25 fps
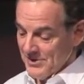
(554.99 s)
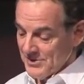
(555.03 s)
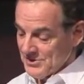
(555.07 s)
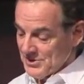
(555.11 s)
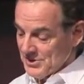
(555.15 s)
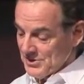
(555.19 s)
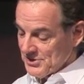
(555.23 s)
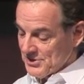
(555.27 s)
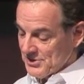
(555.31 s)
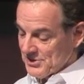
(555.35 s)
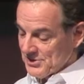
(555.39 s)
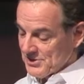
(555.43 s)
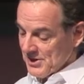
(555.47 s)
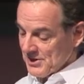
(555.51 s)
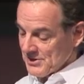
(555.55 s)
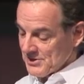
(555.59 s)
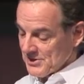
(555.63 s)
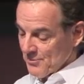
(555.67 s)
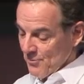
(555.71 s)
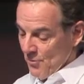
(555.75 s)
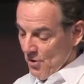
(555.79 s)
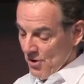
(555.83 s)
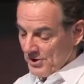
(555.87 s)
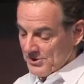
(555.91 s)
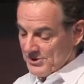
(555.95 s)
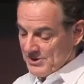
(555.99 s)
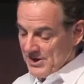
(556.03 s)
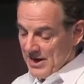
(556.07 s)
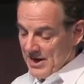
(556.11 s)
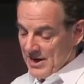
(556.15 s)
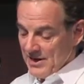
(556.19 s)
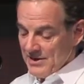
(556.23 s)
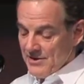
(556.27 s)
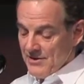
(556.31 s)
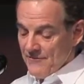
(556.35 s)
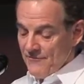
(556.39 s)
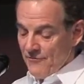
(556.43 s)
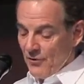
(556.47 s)
Jesus says in Mark
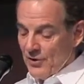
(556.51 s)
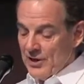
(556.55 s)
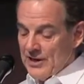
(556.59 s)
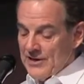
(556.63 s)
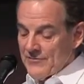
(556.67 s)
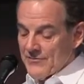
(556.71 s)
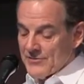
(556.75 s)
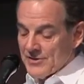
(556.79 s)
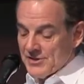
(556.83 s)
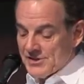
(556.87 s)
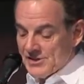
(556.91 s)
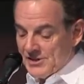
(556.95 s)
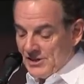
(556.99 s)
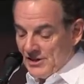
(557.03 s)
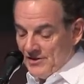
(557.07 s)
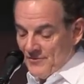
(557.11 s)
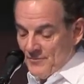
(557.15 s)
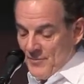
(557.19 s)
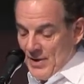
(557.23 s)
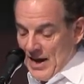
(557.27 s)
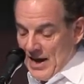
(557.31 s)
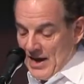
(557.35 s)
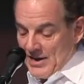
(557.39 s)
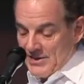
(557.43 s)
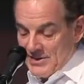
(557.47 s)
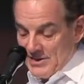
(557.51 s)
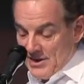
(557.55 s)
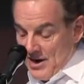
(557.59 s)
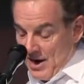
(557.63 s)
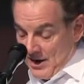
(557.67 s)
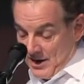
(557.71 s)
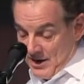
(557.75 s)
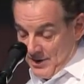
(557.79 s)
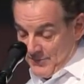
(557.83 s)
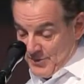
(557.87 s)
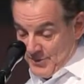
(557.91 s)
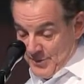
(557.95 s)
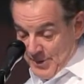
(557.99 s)
10 For even the Son of Man did
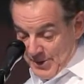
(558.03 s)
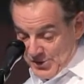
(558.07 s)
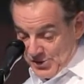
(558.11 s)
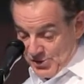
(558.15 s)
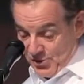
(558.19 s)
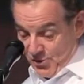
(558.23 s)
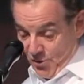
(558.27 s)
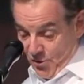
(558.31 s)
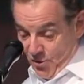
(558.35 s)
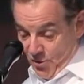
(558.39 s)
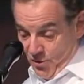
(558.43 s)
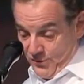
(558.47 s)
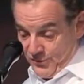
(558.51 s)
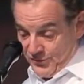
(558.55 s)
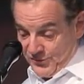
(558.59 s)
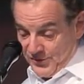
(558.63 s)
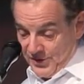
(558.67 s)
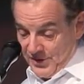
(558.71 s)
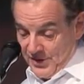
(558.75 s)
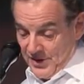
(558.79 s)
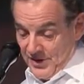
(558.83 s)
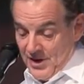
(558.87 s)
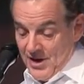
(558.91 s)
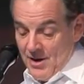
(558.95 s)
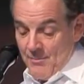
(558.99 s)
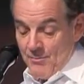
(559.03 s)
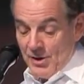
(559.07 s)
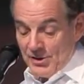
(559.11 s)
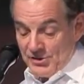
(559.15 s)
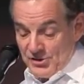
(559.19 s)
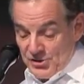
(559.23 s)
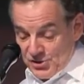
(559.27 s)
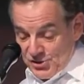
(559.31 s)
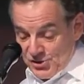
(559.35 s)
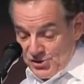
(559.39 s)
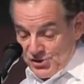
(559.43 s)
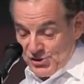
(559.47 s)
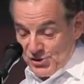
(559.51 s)
not come to be served,
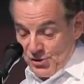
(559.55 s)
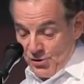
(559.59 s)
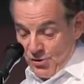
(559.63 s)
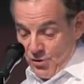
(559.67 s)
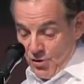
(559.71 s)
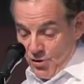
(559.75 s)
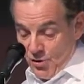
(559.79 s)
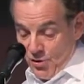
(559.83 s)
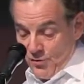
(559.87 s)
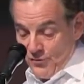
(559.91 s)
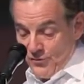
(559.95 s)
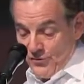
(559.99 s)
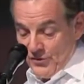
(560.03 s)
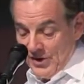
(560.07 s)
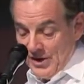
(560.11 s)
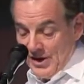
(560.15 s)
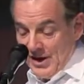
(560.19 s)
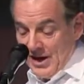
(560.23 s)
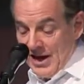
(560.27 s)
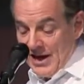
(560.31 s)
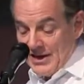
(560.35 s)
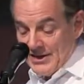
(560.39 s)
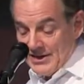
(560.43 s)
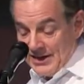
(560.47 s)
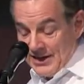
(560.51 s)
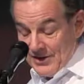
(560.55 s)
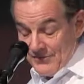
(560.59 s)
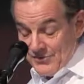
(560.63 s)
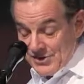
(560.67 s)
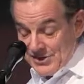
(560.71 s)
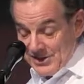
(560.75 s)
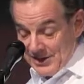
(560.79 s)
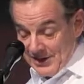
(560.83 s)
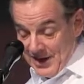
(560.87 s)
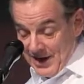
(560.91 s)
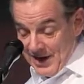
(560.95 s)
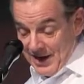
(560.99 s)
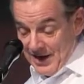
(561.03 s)
but to serve and to give
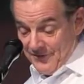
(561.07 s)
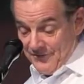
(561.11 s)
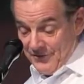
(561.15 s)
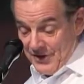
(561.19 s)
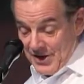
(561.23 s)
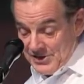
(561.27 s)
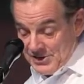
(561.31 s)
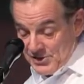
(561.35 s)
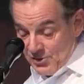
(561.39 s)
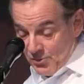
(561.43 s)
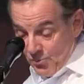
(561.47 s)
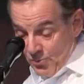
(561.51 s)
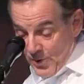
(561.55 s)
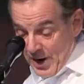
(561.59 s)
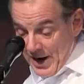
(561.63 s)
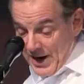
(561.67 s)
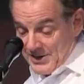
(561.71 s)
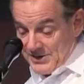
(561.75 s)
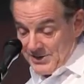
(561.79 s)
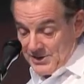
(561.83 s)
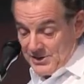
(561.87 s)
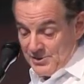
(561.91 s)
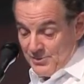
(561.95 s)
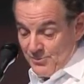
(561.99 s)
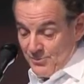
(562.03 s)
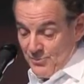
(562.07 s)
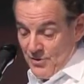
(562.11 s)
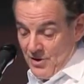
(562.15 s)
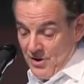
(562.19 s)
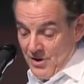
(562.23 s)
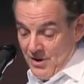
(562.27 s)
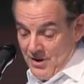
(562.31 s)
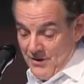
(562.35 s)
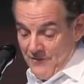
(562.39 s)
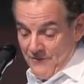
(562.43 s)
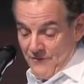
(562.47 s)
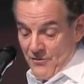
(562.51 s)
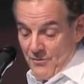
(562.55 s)
his life as a ransom
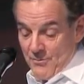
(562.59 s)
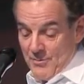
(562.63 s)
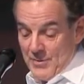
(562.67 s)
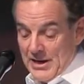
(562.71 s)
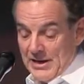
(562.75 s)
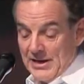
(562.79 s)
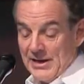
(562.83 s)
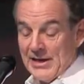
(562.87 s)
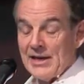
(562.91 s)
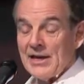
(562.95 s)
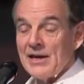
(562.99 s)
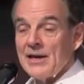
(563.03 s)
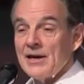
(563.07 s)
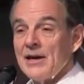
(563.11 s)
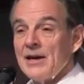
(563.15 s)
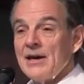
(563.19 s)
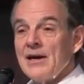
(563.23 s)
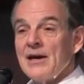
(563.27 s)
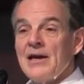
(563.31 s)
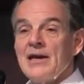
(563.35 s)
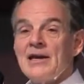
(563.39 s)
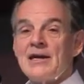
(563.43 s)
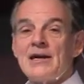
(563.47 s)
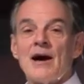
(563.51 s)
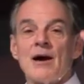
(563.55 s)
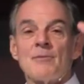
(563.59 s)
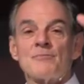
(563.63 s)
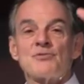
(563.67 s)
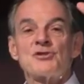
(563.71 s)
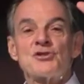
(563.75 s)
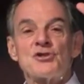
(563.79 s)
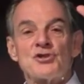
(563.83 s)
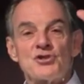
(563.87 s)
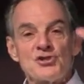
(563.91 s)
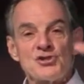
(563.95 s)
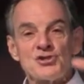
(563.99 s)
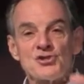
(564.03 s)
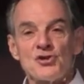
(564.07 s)
for many. He comes
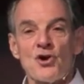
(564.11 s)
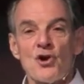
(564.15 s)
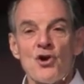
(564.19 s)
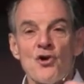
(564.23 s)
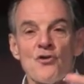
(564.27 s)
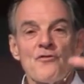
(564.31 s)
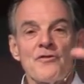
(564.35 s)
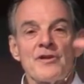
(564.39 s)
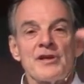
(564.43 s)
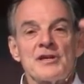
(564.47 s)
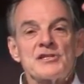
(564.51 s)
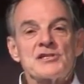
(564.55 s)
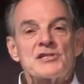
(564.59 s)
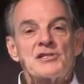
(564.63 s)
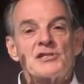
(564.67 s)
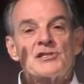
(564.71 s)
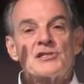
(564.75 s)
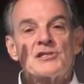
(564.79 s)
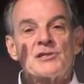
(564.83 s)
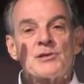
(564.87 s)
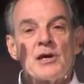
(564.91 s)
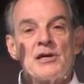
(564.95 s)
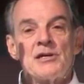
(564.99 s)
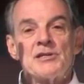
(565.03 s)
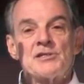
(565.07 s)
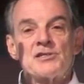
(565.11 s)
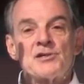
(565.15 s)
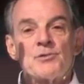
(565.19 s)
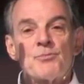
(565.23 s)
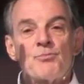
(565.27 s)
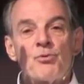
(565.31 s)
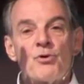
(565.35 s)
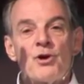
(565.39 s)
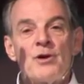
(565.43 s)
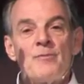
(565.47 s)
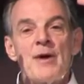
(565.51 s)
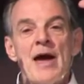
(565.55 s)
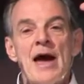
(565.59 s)
to serve, and his, his
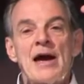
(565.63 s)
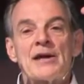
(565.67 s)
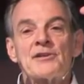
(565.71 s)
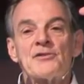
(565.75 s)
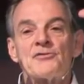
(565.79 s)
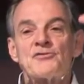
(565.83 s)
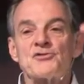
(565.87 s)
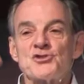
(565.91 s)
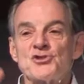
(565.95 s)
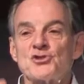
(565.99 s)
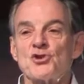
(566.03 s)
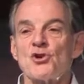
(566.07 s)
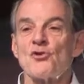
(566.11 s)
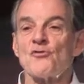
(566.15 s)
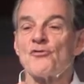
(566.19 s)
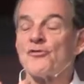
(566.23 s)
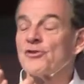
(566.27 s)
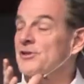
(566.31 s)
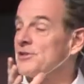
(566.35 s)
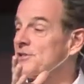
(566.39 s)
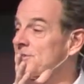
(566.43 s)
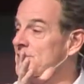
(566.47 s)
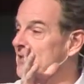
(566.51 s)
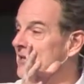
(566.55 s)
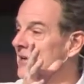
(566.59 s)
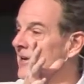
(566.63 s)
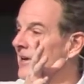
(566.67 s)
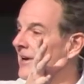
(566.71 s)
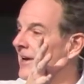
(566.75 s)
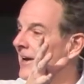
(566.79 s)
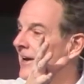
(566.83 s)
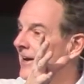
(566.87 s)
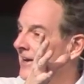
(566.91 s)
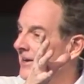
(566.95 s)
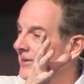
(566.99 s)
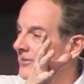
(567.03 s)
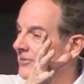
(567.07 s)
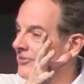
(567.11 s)
supreme act of service
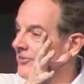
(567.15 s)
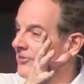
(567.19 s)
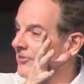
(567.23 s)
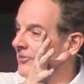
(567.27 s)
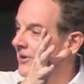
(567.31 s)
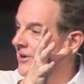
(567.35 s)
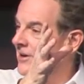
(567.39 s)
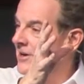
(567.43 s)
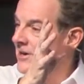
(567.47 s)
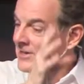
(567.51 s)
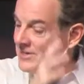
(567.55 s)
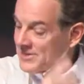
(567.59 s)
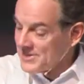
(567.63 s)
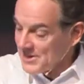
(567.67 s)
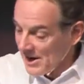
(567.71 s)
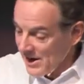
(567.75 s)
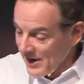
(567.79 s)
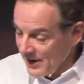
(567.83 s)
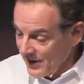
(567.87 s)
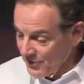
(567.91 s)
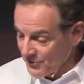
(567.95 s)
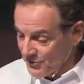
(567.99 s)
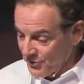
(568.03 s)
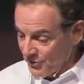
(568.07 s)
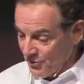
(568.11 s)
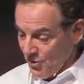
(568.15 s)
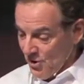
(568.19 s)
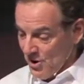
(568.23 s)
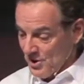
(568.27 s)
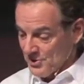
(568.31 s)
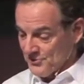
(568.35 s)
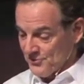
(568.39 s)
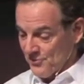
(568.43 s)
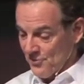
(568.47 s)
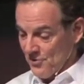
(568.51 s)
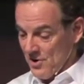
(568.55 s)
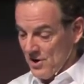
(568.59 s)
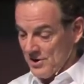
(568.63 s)
is dying on the
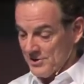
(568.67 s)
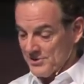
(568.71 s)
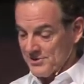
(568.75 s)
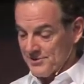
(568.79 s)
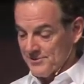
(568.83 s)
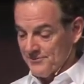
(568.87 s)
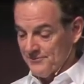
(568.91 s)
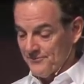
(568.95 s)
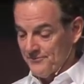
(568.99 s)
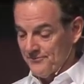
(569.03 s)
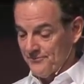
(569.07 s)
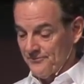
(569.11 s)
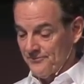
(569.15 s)
cross for us.